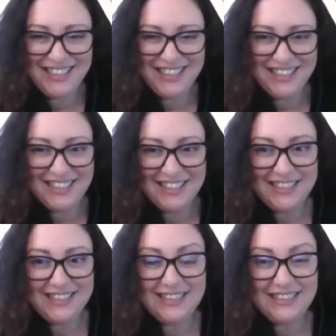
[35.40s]

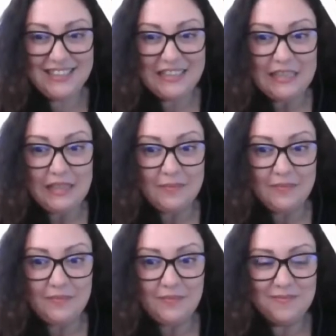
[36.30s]

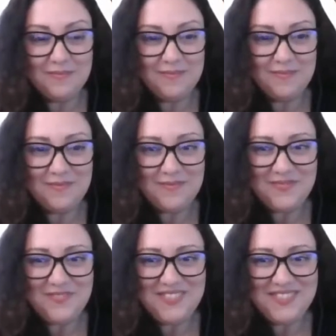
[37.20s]

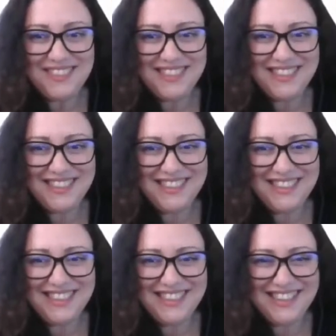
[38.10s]

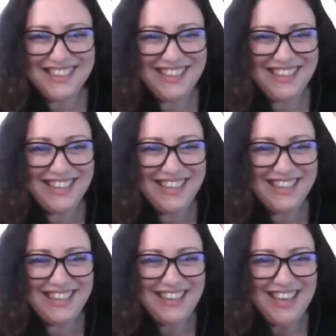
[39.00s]

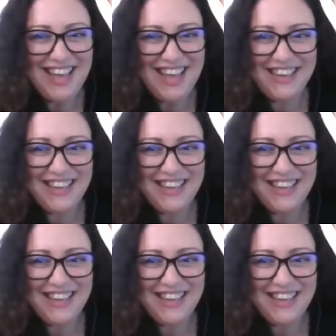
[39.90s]
This person isn't speaking.